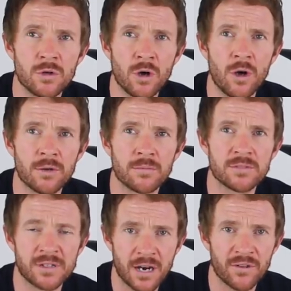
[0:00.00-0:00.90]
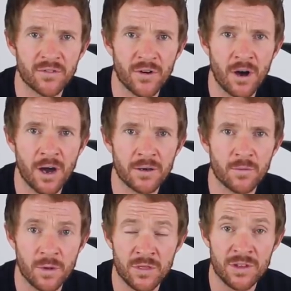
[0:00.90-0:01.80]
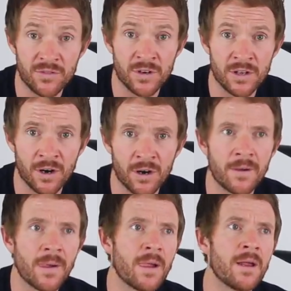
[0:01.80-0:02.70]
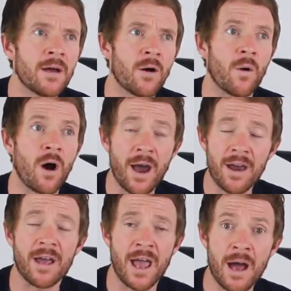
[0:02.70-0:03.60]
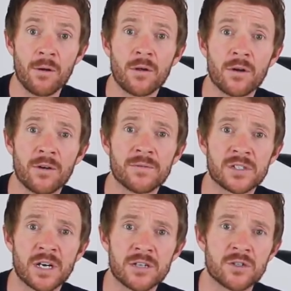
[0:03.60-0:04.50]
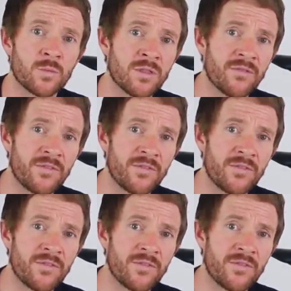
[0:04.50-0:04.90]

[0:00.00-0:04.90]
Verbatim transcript: not satisfied with this video, I had an hour long conversation with the